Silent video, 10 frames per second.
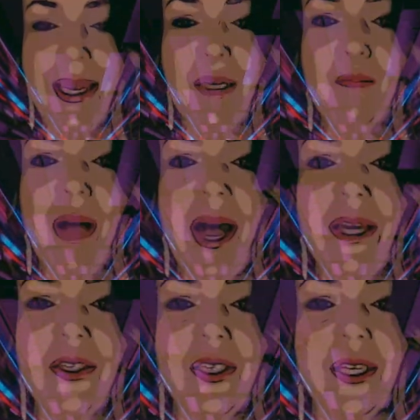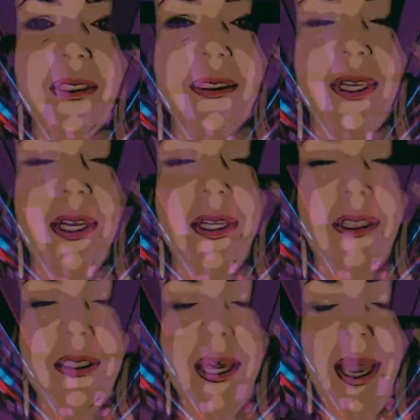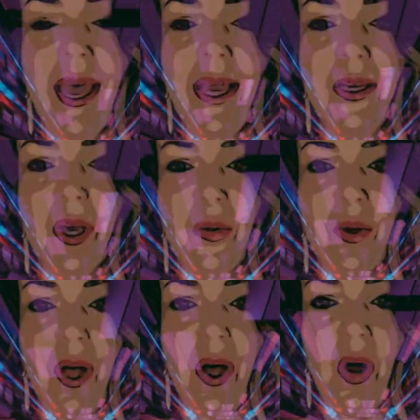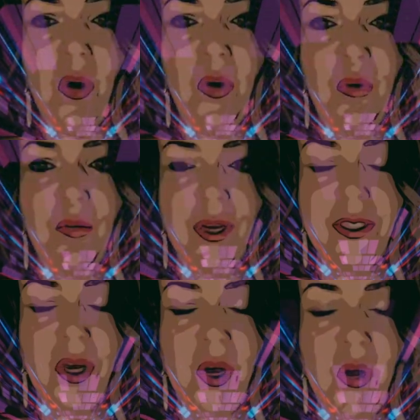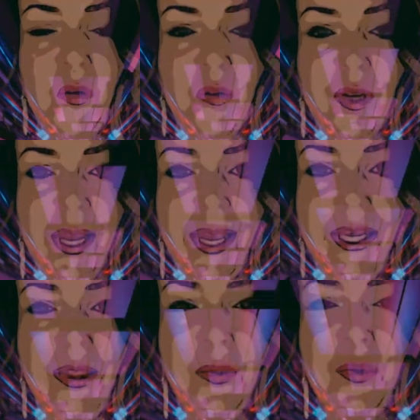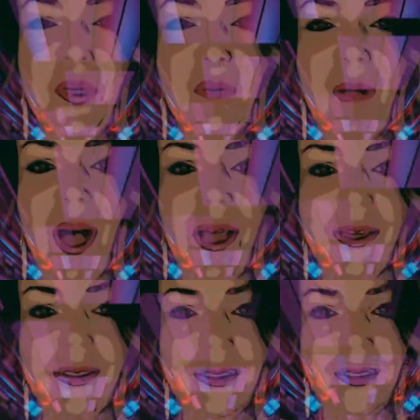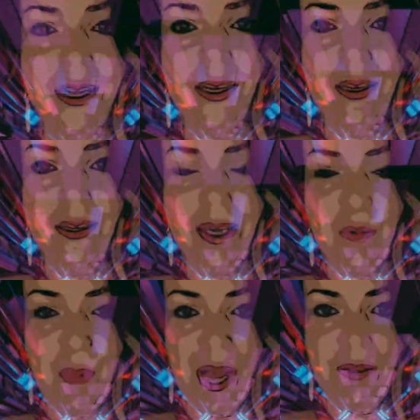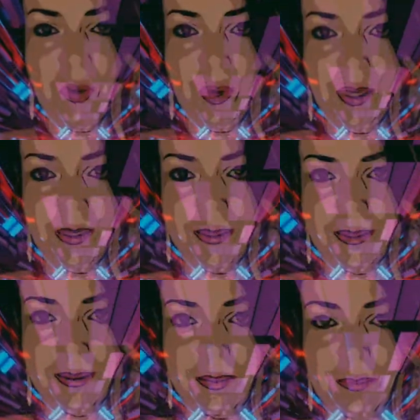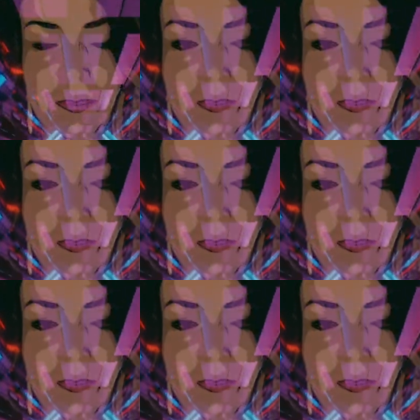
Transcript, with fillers: imagining that they echo over and over in through your mind in my voice.